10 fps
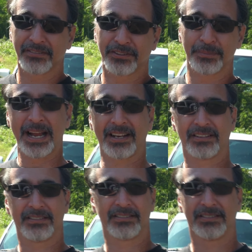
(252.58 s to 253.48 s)
to back.
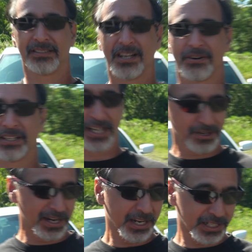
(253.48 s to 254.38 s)
On the other
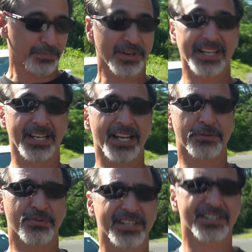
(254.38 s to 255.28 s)
one, it's pretty
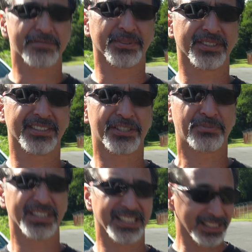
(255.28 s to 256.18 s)
simple. It's pretty easy.